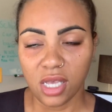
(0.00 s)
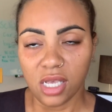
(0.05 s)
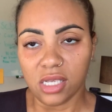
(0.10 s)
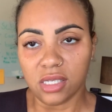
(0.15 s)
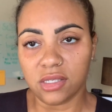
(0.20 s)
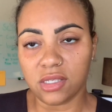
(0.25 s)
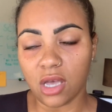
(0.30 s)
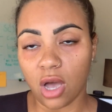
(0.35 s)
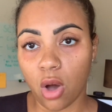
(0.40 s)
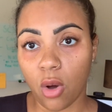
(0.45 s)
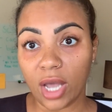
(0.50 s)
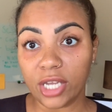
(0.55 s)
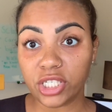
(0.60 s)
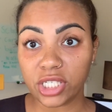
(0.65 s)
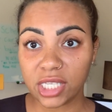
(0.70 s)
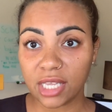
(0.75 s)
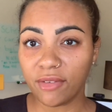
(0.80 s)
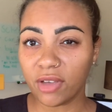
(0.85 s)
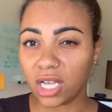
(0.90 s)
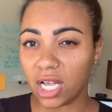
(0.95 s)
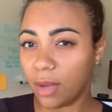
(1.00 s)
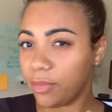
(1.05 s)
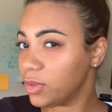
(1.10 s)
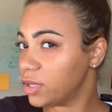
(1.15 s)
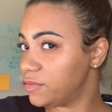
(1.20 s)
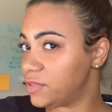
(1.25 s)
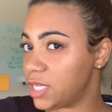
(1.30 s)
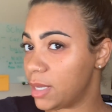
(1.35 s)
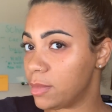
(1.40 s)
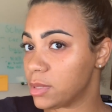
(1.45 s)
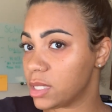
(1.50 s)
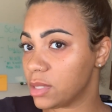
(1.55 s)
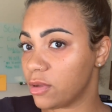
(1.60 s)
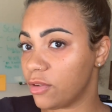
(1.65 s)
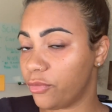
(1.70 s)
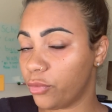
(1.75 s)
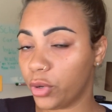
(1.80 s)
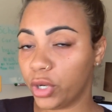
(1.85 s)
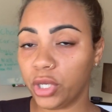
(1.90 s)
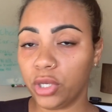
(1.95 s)
So I just have a couple of tips
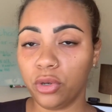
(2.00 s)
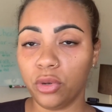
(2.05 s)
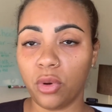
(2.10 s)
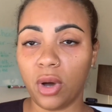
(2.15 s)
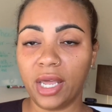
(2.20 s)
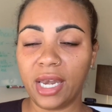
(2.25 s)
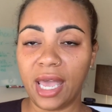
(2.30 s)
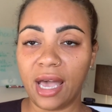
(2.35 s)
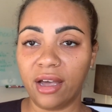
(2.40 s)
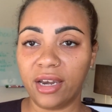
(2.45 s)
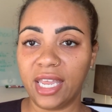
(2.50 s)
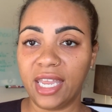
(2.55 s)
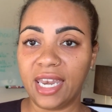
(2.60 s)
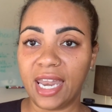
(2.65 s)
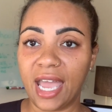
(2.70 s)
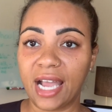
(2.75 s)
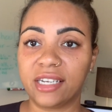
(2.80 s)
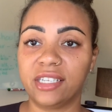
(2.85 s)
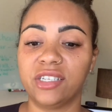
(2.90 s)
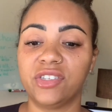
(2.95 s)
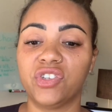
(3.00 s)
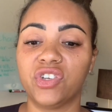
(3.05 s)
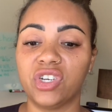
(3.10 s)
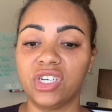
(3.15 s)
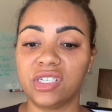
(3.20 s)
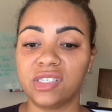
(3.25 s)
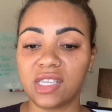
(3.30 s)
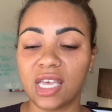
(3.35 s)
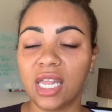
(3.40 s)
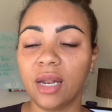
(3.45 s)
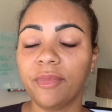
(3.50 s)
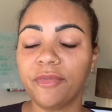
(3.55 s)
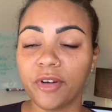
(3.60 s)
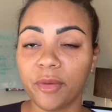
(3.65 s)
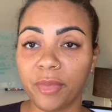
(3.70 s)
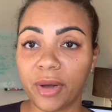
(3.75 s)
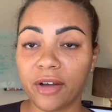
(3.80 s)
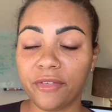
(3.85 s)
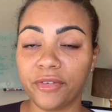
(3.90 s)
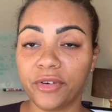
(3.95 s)
for you on how to enact this. You're going to sign up for
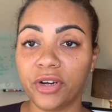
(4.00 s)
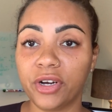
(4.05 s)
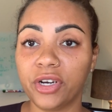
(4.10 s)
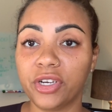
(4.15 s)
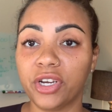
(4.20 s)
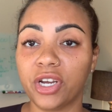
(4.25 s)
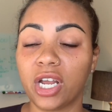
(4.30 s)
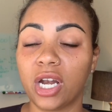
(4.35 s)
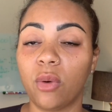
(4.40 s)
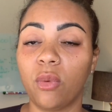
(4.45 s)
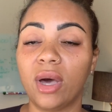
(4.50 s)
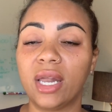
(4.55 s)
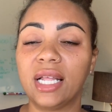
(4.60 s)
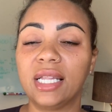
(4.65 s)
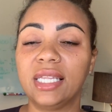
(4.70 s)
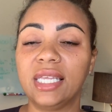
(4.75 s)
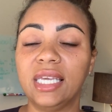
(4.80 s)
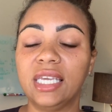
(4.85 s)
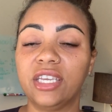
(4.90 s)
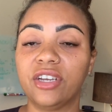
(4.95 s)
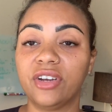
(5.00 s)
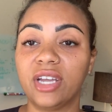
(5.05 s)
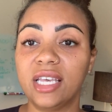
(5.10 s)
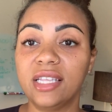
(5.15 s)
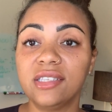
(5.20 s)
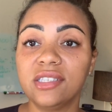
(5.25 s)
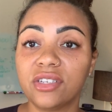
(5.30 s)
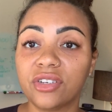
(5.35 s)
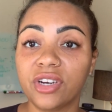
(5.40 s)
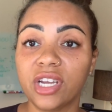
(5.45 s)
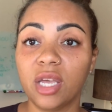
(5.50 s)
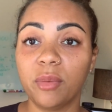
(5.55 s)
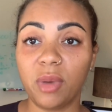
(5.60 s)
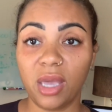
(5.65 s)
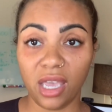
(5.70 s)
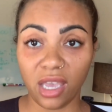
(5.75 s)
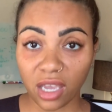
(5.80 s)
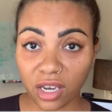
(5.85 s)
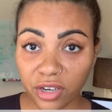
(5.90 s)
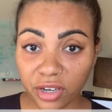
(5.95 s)
Buffer. You're going to want to link your Instagram
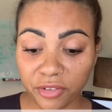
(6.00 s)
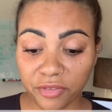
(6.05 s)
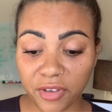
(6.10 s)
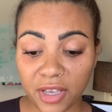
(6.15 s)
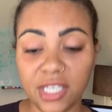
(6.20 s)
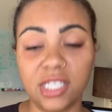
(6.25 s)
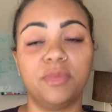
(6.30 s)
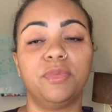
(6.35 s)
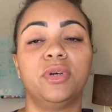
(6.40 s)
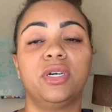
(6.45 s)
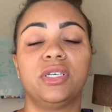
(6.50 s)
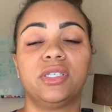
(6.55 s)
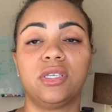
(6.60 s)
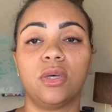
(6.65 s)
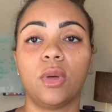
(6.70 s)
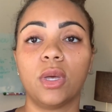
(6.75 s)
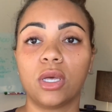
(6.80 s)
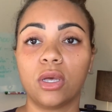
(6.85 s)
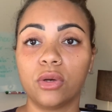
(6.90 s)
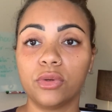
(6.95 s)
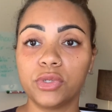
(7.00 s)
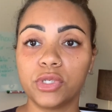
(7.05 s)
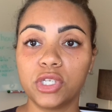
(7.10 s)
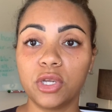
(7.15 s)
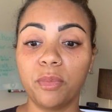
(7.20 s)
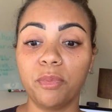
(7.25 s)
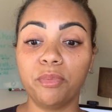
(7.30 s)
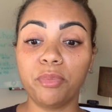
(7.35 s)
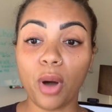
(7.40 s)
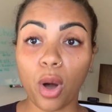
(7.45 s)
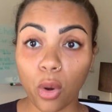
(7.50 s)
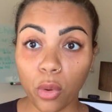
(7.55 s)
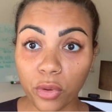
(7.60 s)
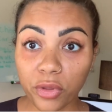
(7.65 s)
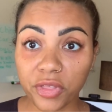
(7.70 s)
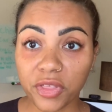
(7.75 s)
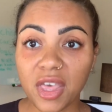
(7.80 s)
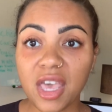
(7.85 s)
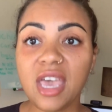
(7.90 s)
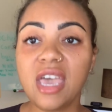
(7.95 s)
and your Facebook so it goes to
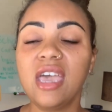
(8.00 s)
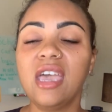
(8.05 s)
both.